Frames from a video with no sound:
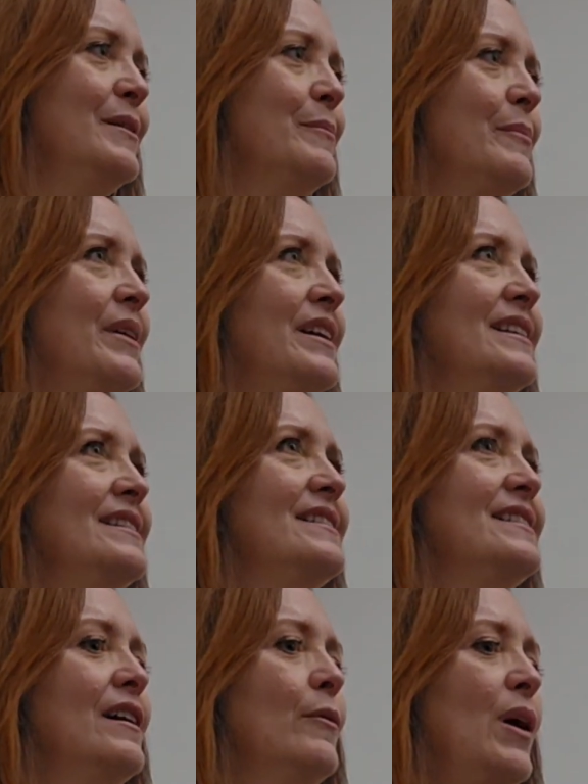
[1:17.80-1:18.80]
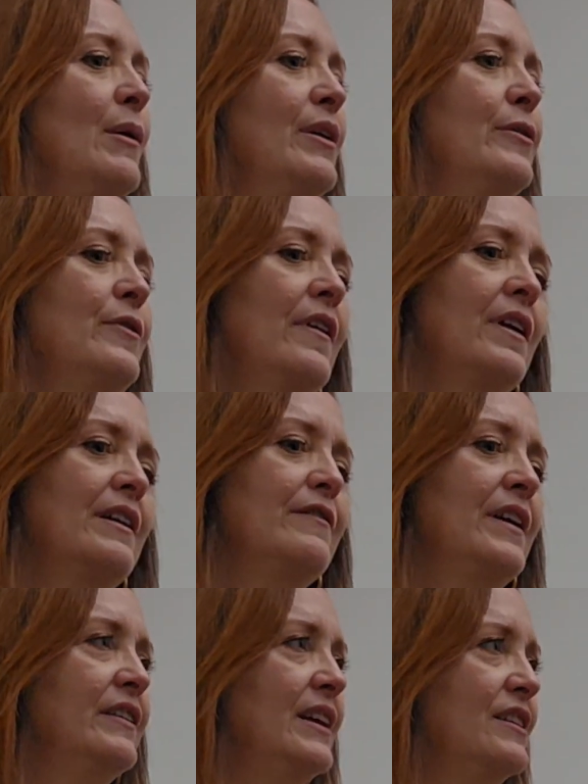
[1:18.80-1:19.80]
But I went through the Art
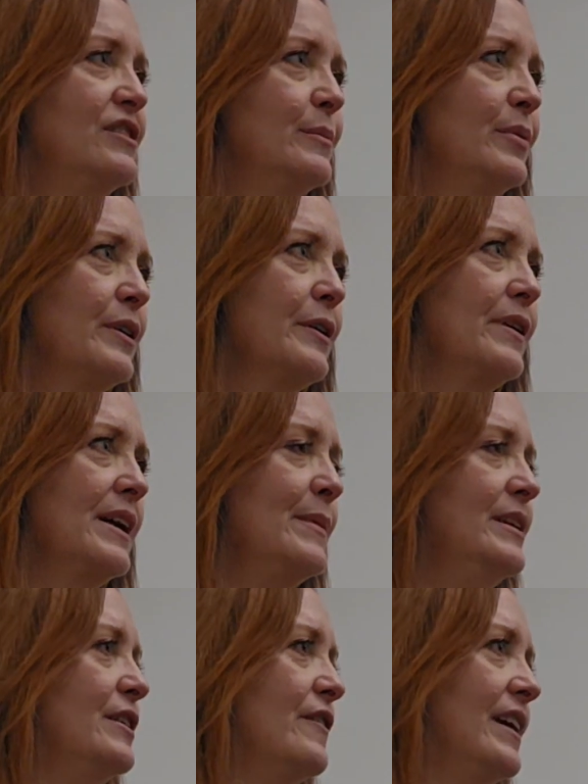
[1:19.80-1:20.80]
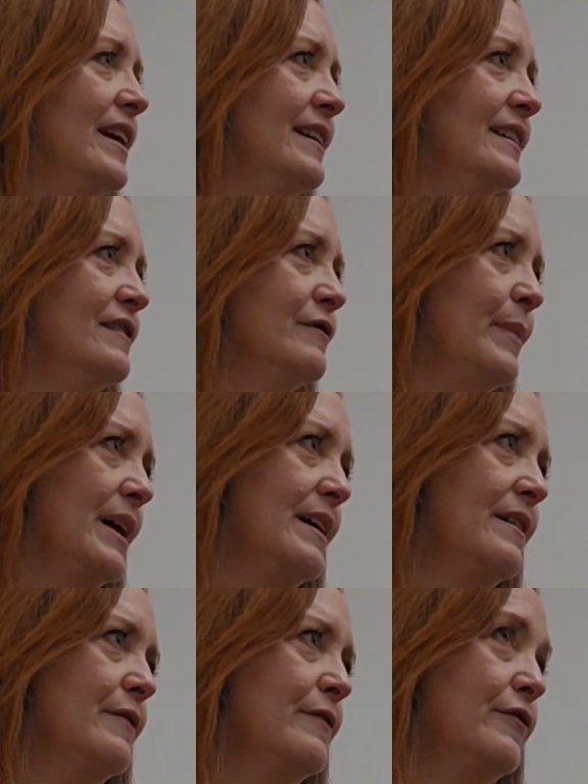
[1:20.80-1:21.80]
Foundation program, and near the end of
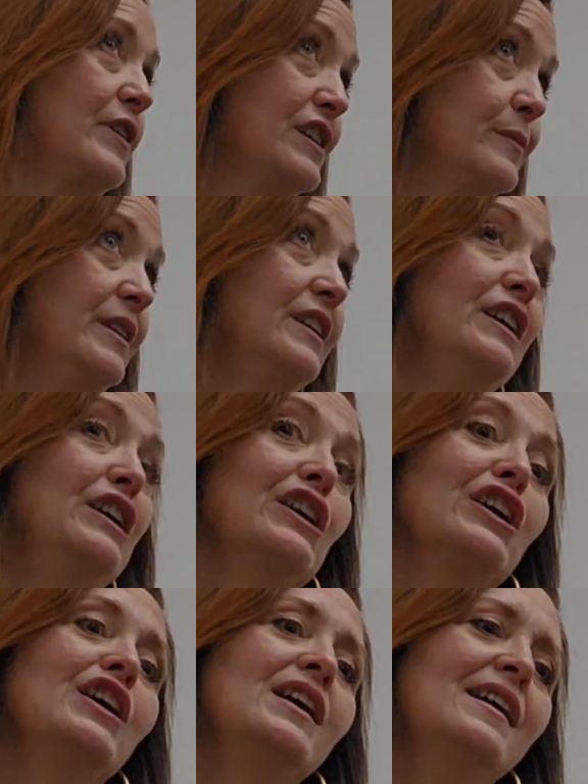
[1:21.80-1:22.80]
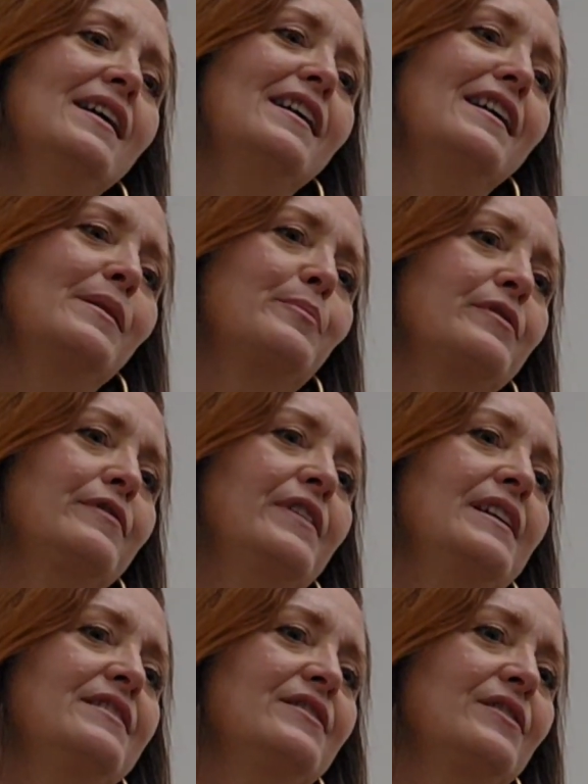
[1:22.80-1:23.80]
my freshman year, a
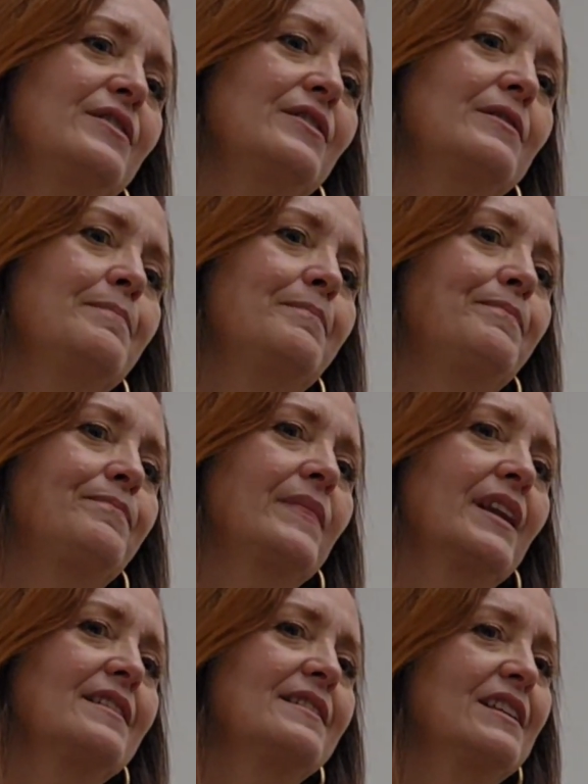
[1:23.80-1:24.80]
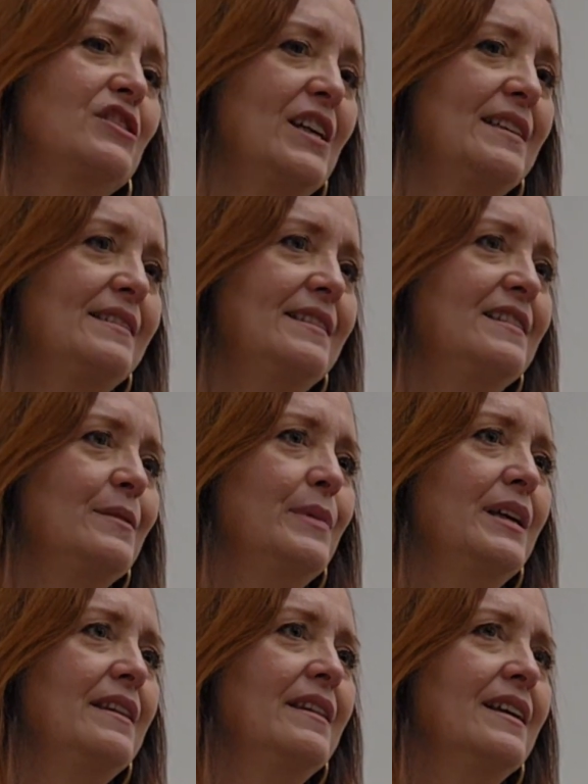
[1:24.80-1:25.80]
professor suggested to
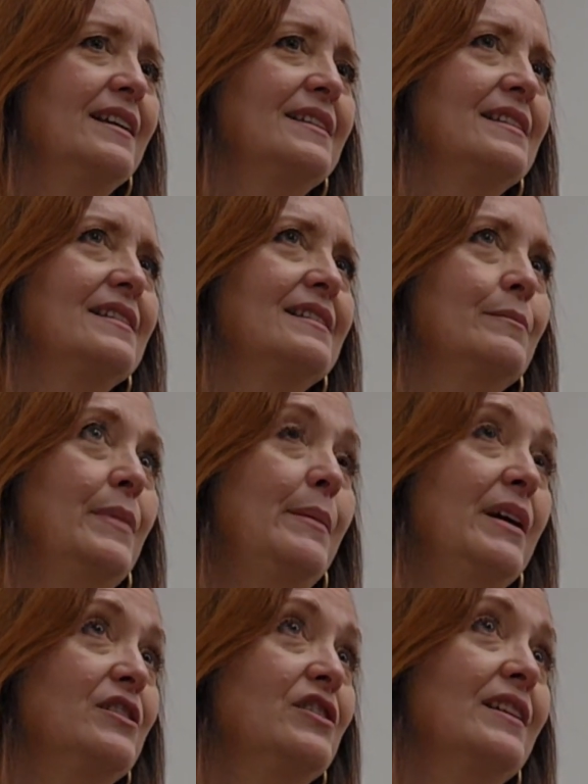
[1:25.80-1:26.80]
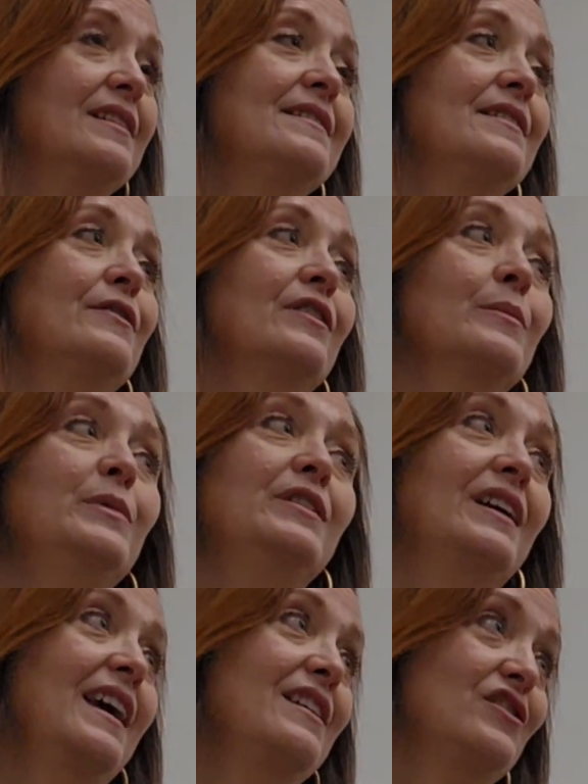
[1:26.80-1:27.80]
me that maybe I should consider
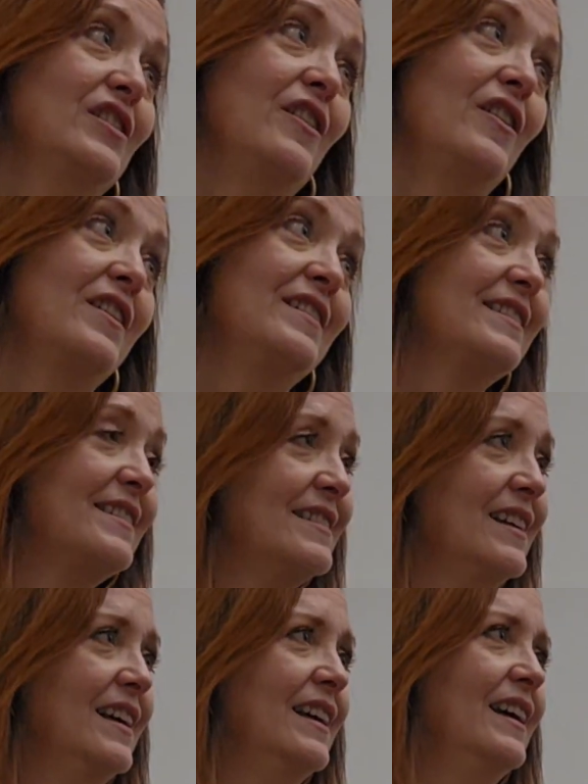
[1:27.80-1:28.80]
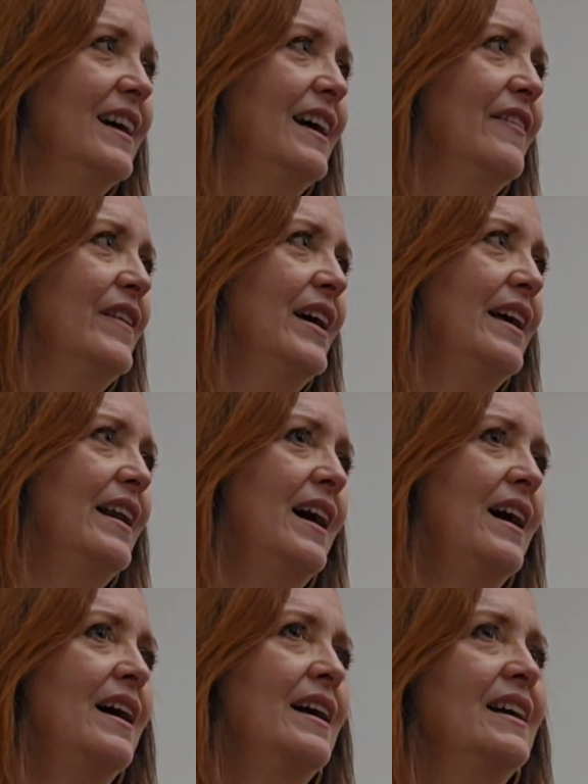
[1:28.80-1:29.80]
communication arts and that
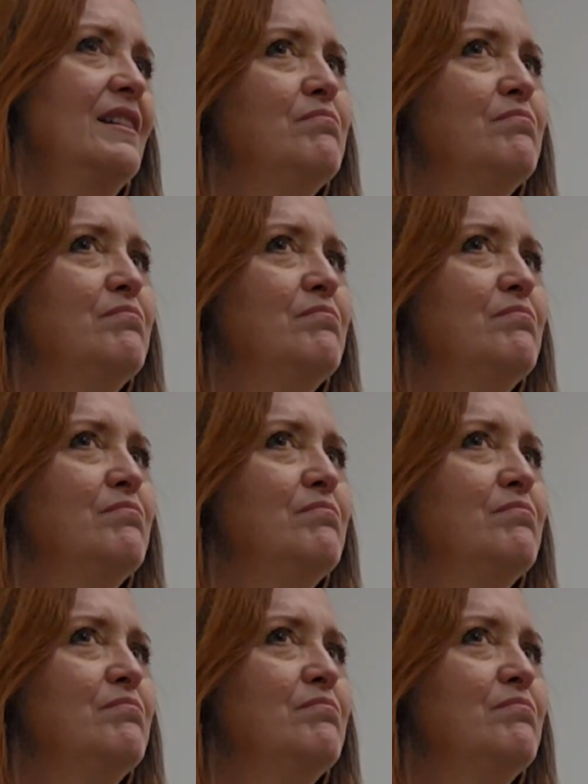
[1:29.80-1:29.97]
I